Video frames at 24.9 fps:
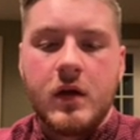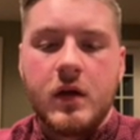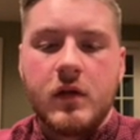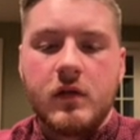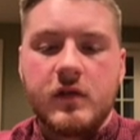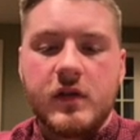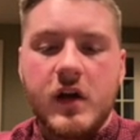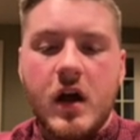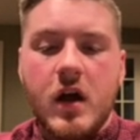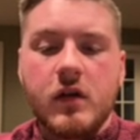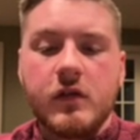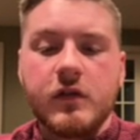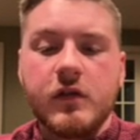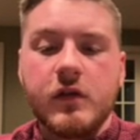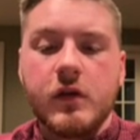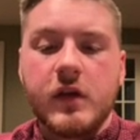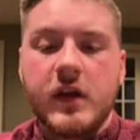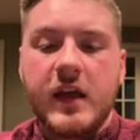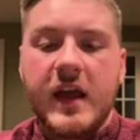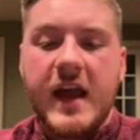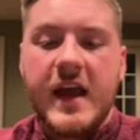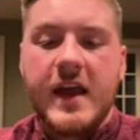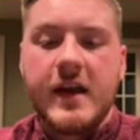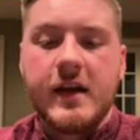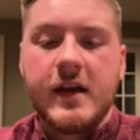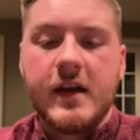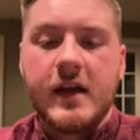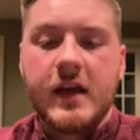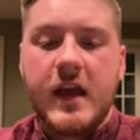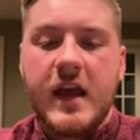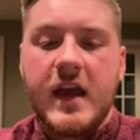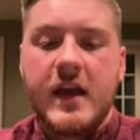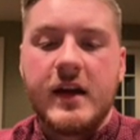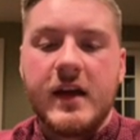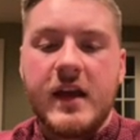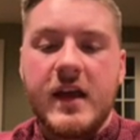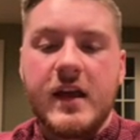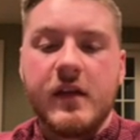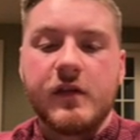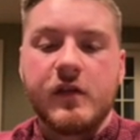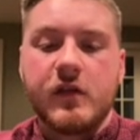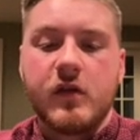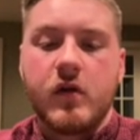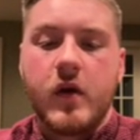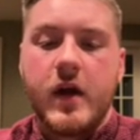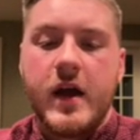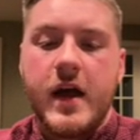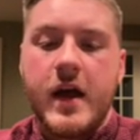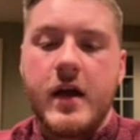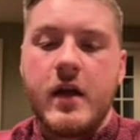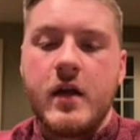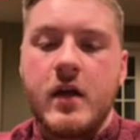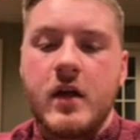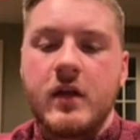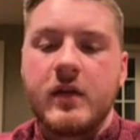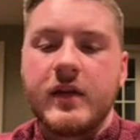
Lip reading: Dr. Kadek and Iskra